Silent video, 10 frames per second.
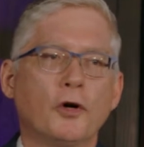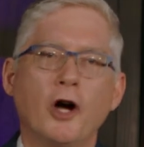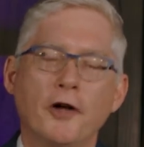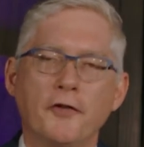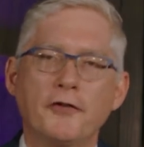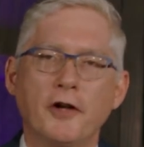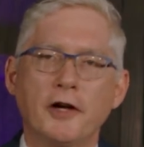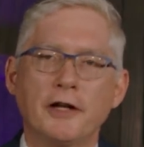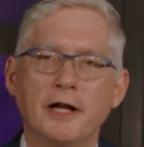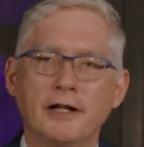God the
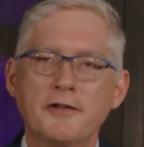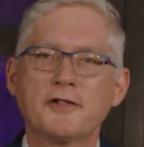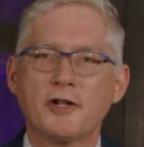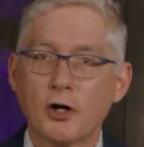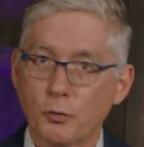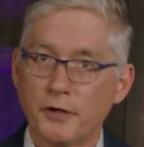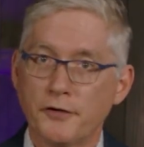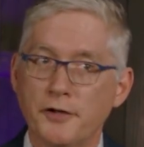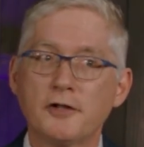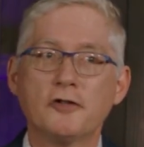Son, and let's start
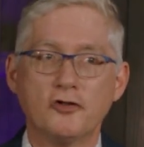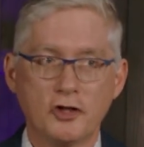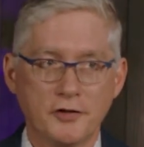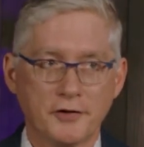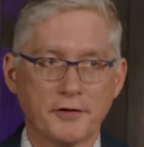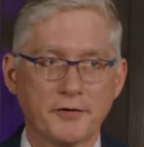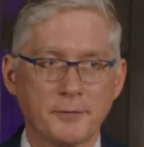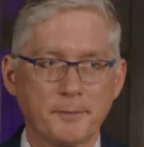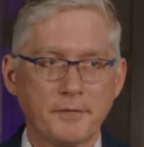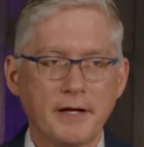with Jesus.
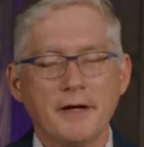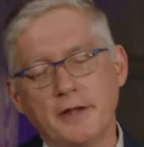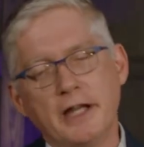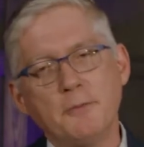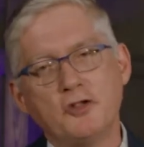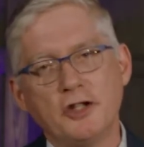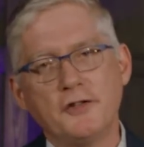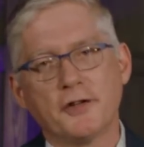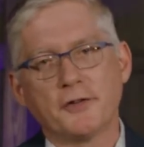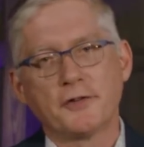The name
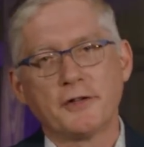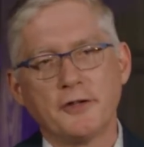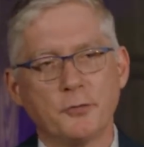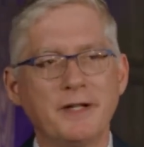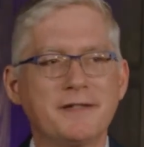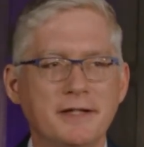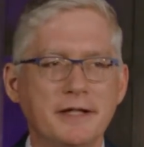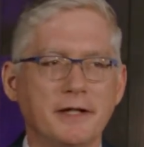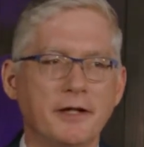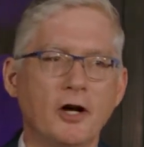Jesus, as we see
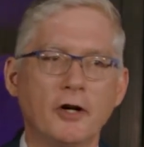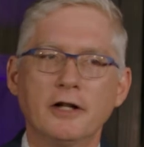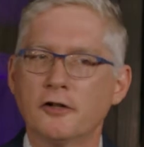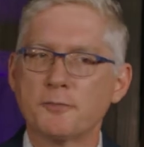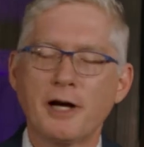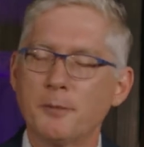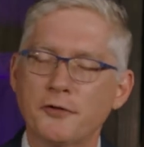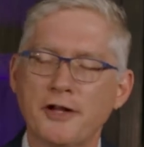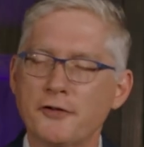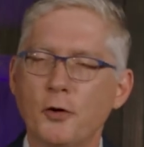it in our English
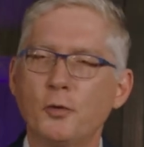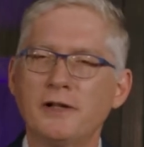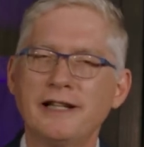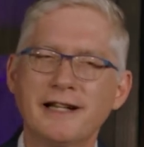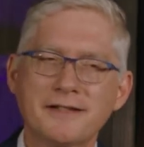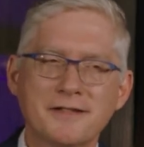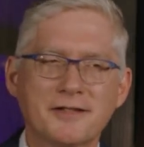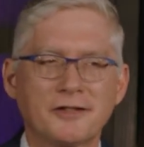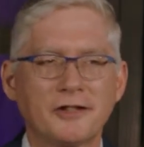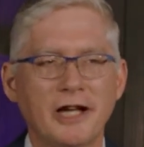Bibles, has only a
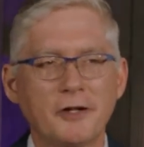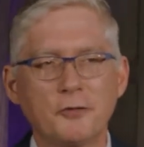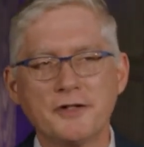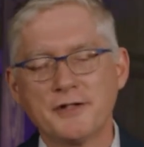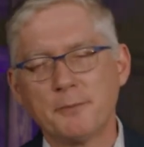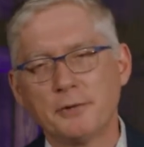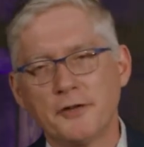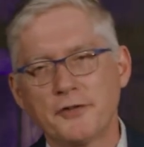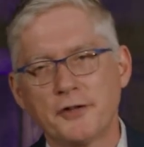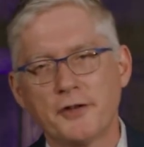slight
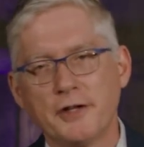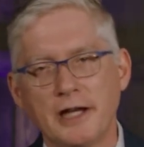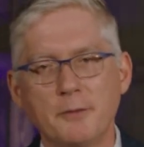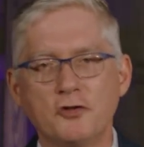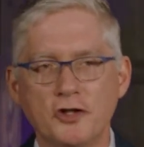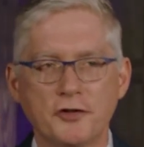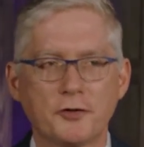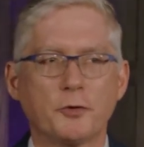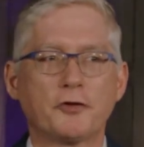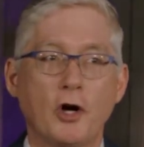resemblance to the name
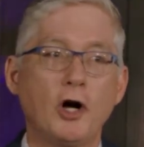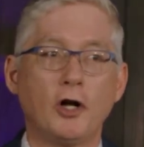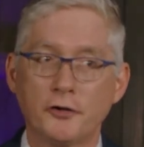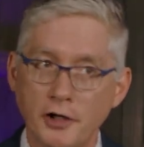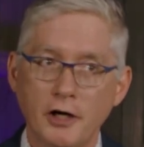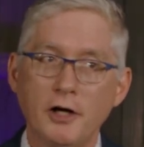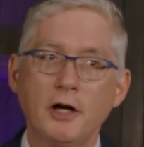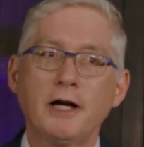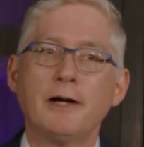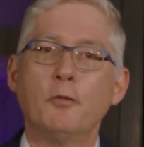Jesus was called,
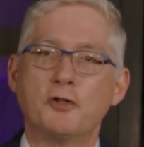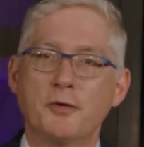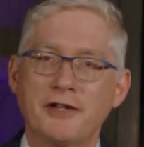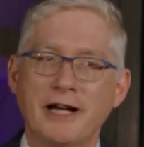which was